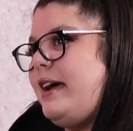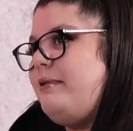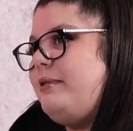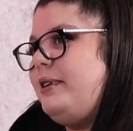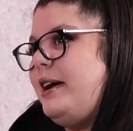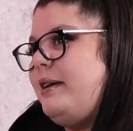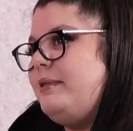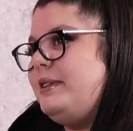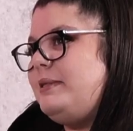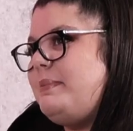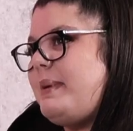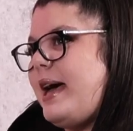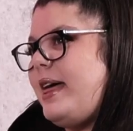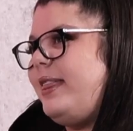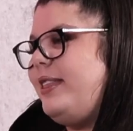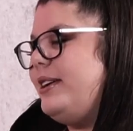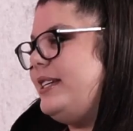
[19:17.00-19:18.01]
when I was
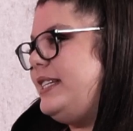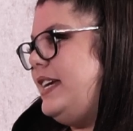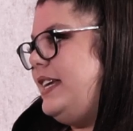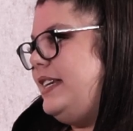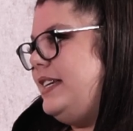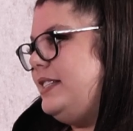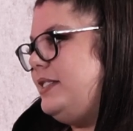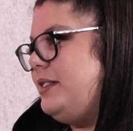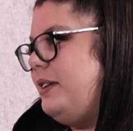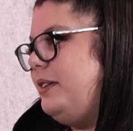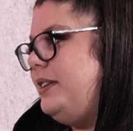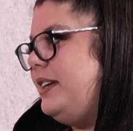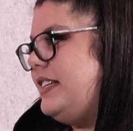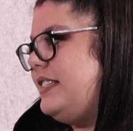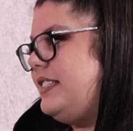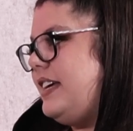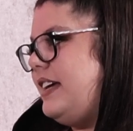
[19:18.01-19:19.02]
about 13 years old and
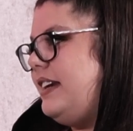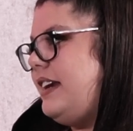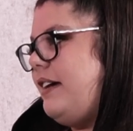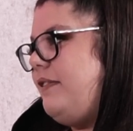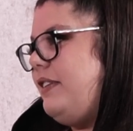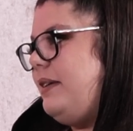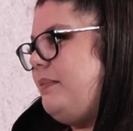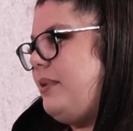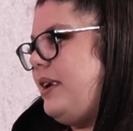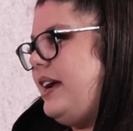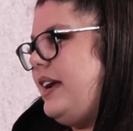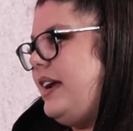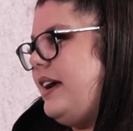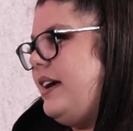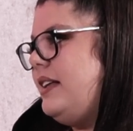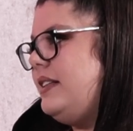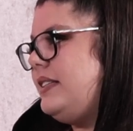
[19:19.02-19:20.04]
I started having
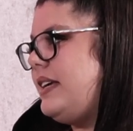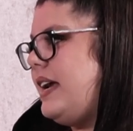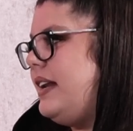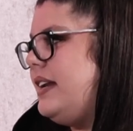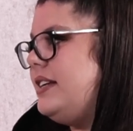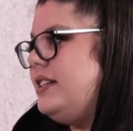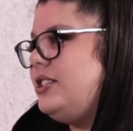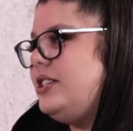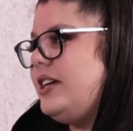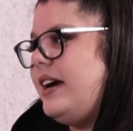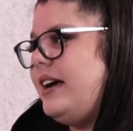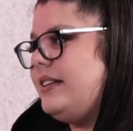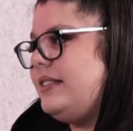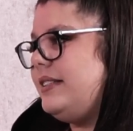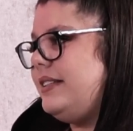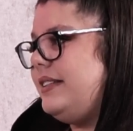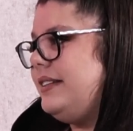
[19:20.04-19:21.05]
breakouts, and
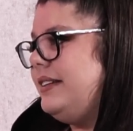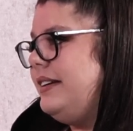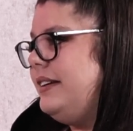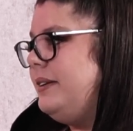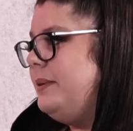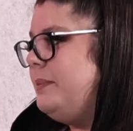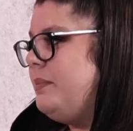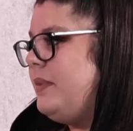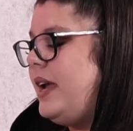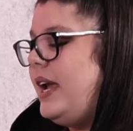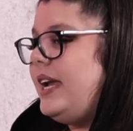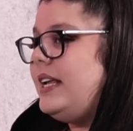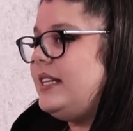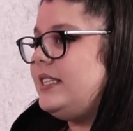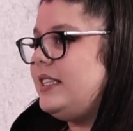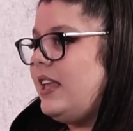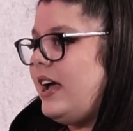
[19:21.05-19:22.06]

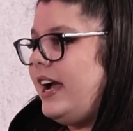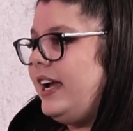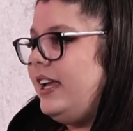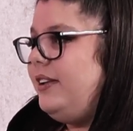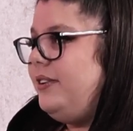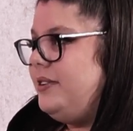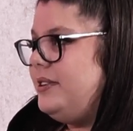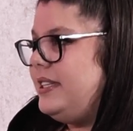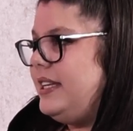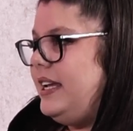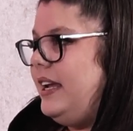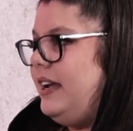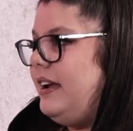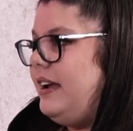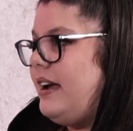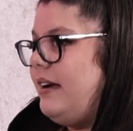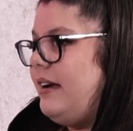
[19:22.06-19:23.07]
it's like
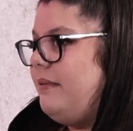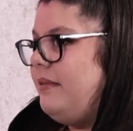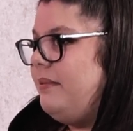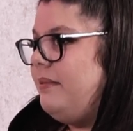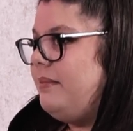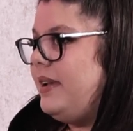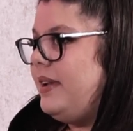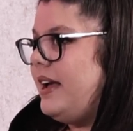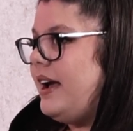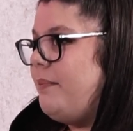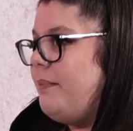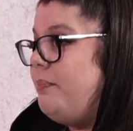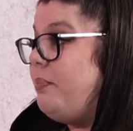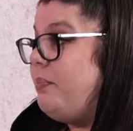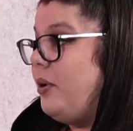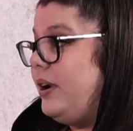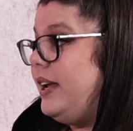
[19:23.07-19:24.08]
using a
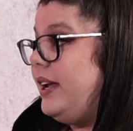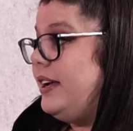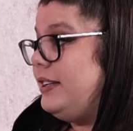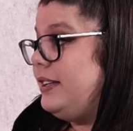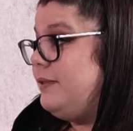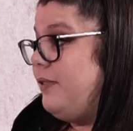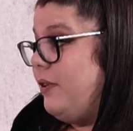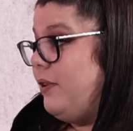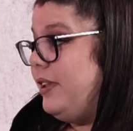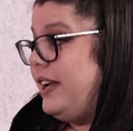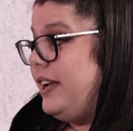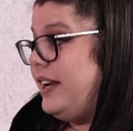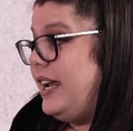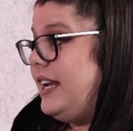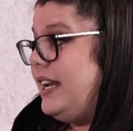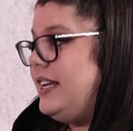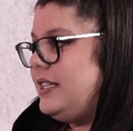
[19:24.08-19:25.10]
body exfoliant.
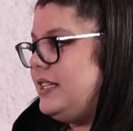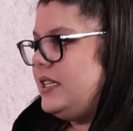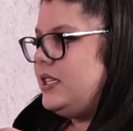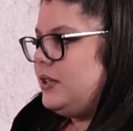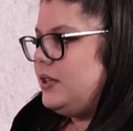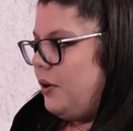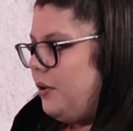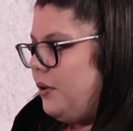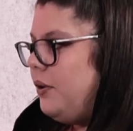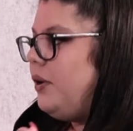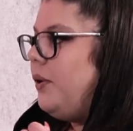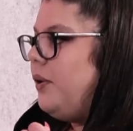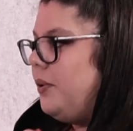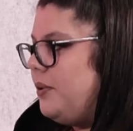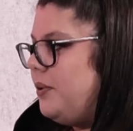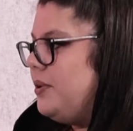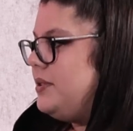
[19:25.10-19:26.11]
It is so
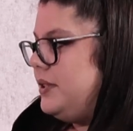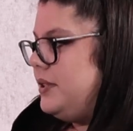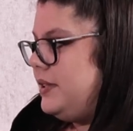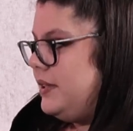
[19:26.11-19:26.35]
coarse.